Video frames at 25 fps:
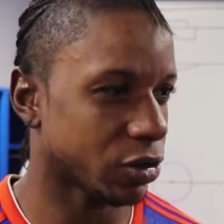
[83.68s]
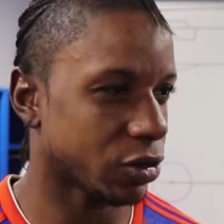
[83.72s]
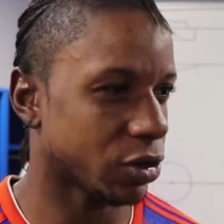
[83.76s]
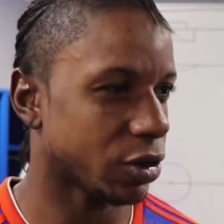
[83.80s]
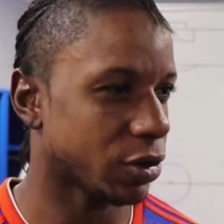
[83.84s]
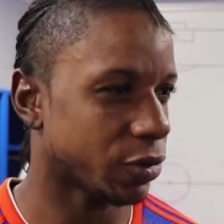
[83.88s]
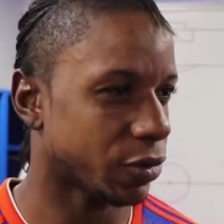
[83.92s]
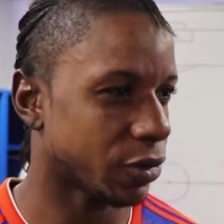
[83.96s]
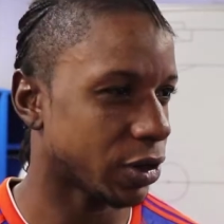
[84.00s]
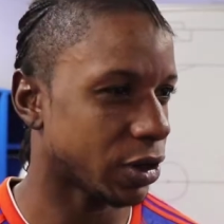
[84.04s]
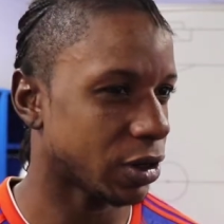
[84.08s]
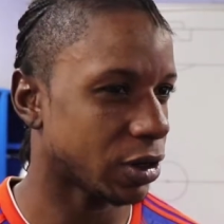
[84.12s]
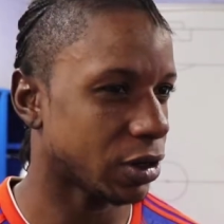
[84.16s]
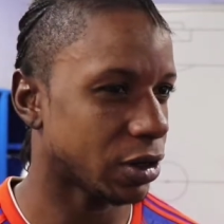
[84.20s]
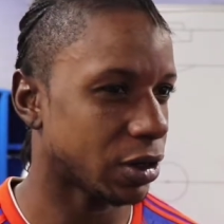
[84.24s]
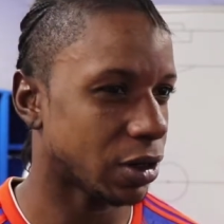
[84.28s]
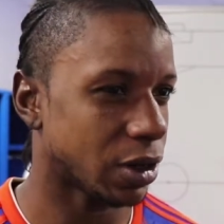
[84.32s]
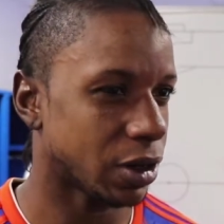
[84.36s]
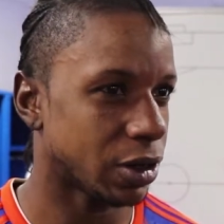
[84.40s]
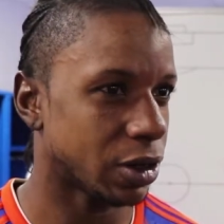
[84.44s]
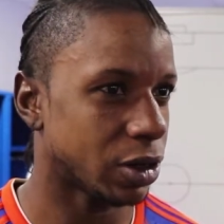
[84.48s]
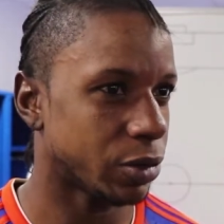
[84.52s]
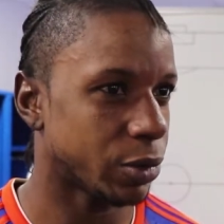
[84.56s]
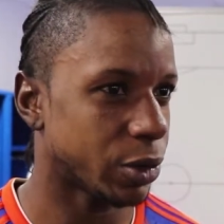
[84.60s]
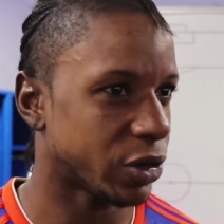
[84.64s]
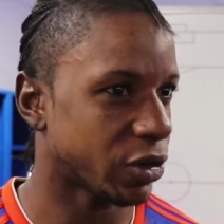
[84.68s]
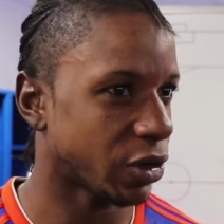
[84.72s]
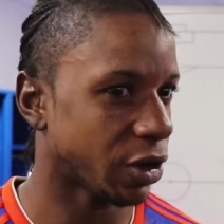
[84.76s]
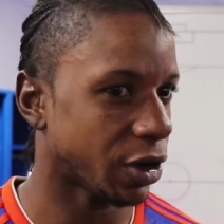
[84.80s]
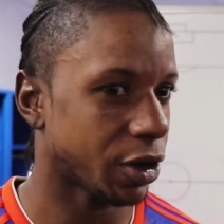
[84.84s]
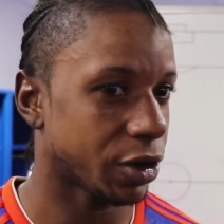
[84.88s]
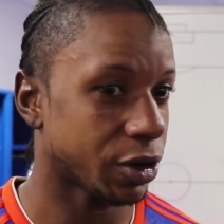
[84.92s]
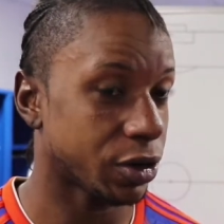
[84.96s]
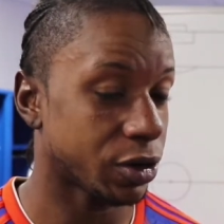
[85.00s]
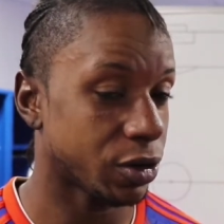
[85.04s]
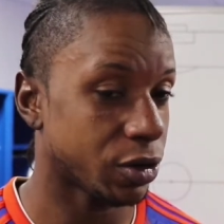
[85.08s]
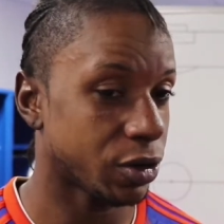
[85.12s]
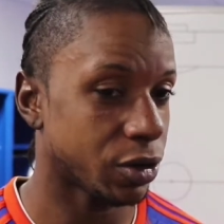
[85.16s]
sort of felt a little bit
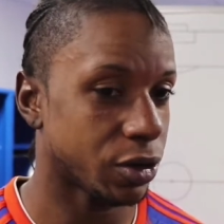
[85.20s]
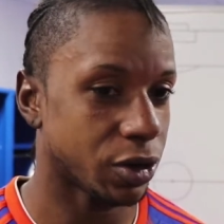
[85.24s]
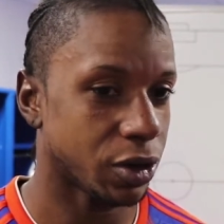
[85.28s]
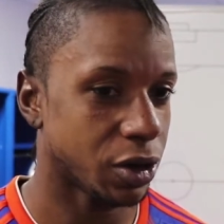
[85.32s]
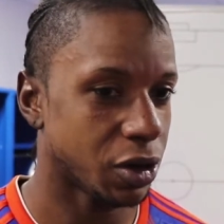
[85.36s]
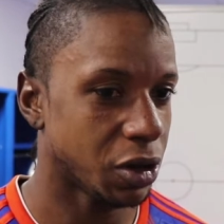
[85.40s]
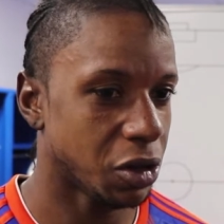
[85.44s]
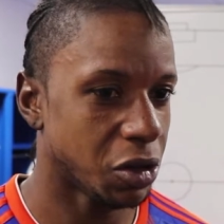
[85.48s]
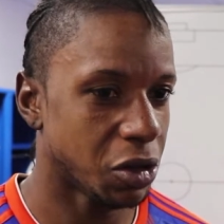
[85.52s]
tired, you know.